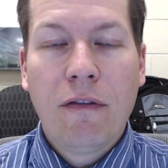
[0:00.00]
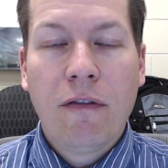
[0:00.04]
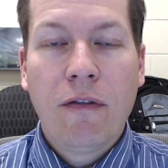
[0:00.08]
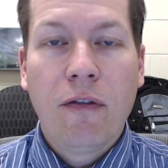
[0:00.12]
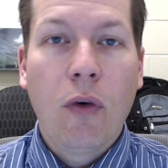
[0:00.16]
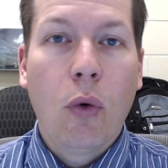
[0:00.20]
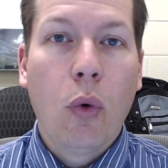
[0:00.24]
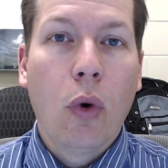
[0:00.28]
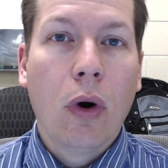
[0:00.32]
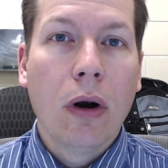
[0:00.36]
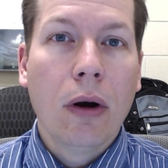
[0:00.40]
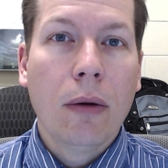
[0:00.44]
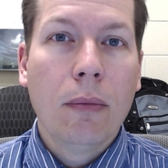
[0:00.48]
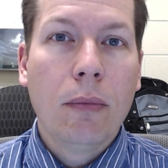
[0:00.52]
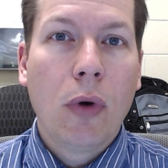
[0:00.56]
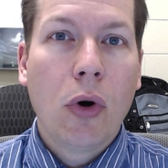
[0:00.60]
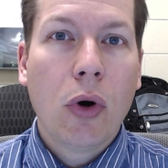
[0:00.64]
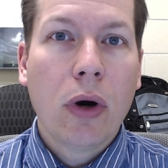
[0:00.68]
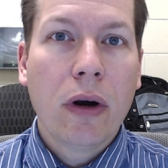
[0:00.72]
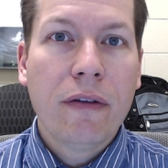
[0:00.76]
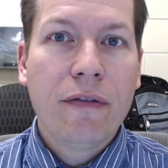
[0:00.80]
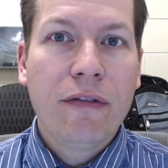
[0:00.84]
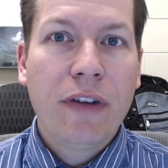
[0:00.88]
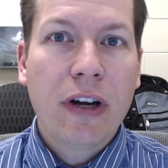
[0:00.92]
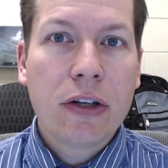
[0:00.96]
For
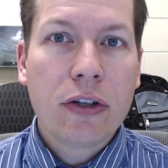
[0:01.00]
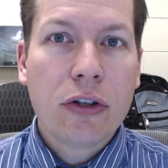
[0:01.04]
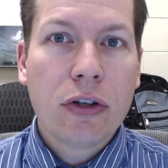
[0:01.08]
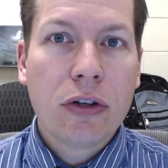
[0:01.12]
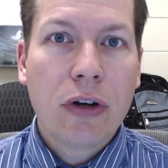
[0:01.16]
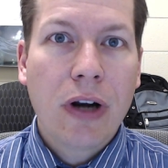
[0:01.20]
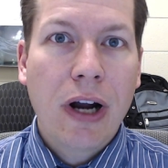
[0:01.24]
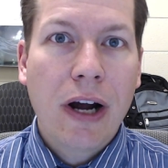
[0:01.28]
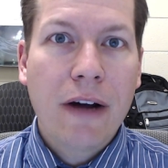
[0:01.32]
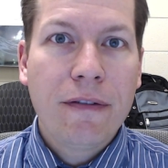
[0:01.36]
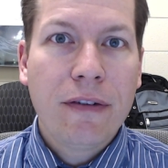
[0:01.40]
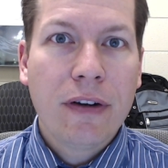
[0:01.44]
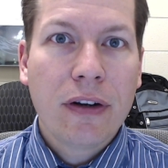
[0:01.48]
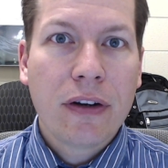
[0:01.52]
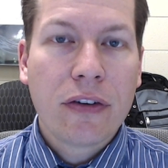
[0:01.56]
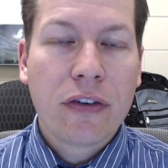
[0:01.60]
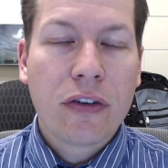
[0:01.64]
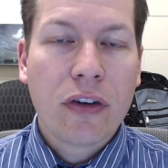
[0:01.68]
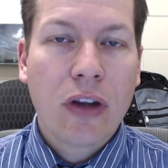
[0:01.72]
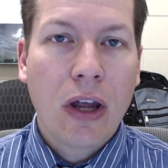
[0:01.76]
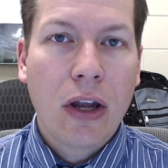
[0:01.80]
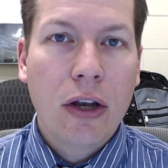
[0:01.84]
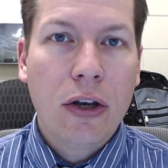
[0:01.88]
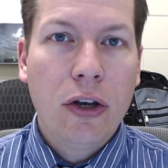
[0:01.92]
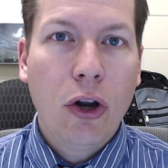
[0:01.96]
more vector graphics,
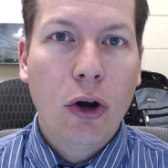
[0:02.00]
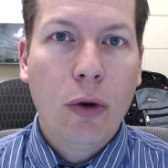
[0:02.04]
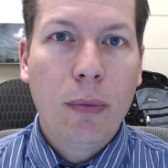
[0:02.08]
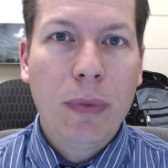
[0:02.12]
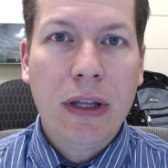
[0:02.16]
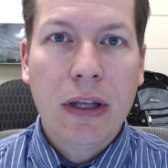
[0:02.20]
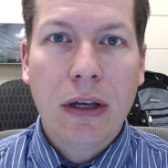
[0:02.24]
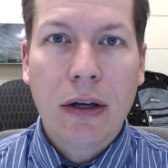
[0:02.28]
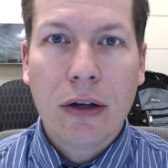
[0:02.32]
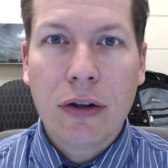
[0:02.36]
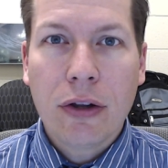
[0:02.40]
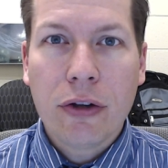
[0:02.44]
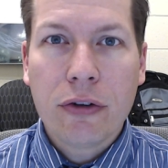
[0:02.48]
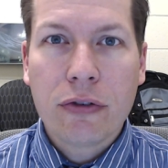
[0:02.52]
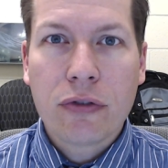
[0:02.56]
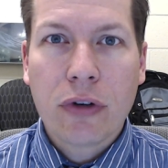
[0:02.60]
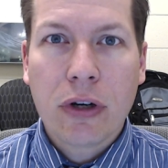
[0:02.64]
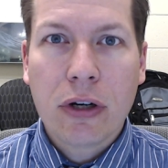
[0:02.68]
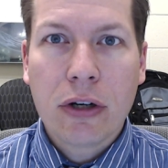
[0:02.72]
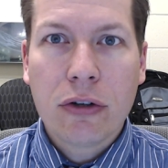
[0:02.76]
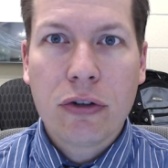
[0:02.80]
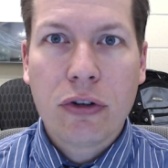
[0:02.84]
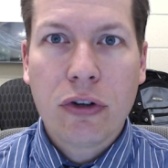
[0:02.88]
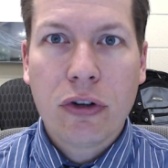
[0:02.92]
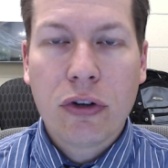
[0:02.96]
Adobe
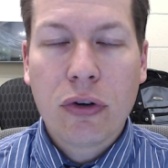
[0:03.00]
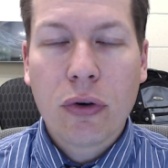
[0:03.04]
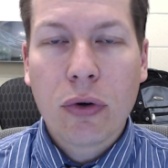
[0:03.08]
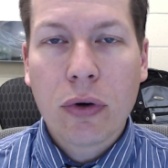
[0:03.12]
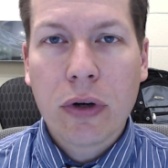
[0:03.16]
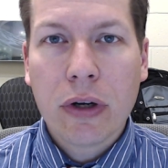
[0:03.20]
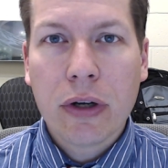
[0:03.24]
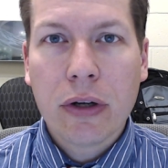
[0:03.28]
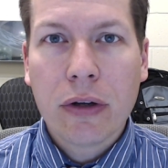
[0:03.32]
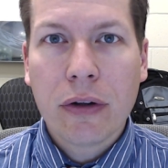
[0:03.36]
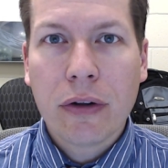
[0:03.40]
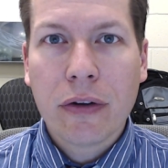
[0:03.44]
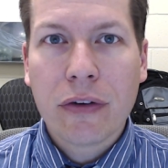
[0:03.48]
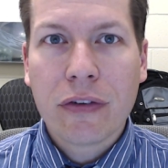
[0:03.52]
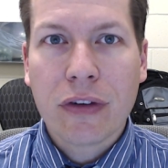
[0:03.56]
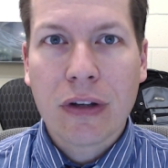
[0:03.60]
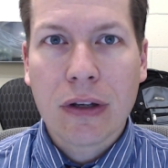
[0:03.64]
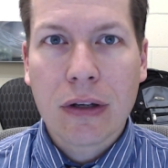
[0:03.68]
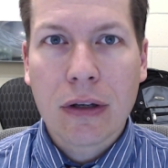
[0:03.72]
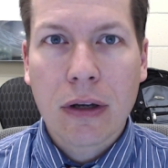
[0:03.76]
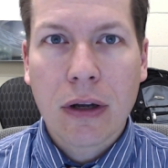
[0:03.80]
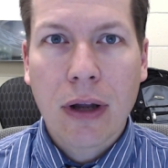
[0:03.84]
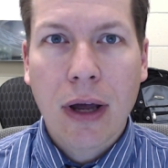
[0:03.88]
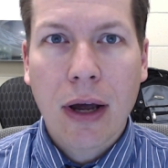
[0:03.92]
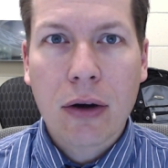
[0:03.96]
Illustrator tutorials,
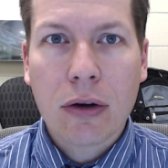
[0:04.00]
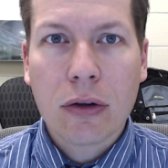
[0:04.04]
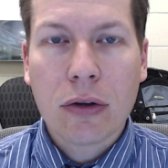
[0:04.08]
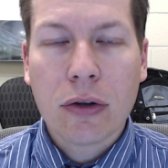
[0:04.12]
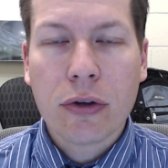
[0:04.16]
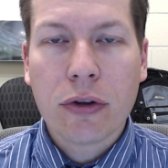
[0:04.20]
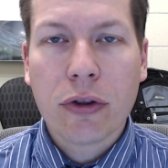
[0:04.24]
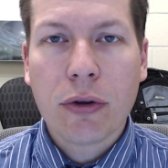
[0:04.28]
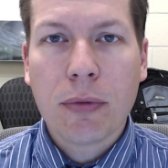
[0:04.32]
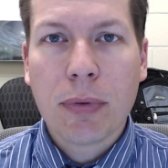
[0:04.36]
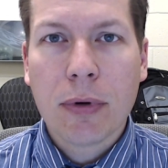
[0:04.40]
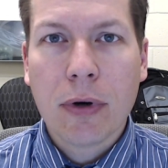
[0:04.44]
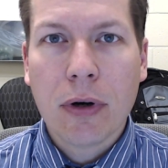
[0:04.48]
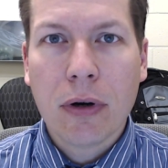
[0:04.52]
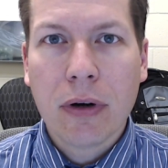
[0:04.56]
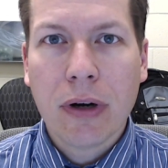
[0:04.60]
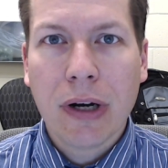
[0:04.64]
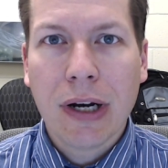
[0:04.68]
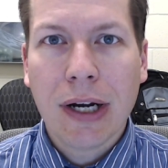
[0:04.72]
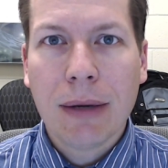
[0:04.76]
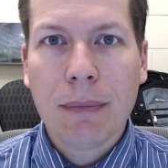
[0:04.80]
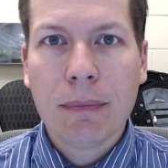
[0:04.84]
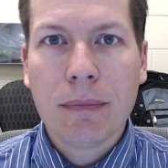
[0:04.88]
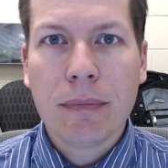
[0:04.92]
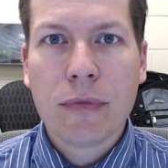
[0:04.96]
and how to learn the
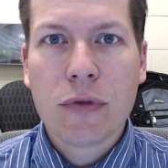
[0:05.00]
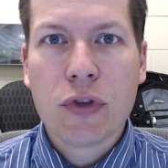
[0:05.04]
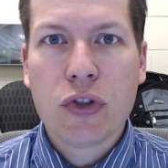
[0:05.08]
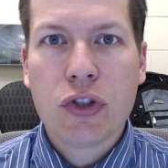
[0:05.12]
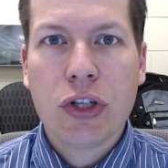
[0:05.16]
program,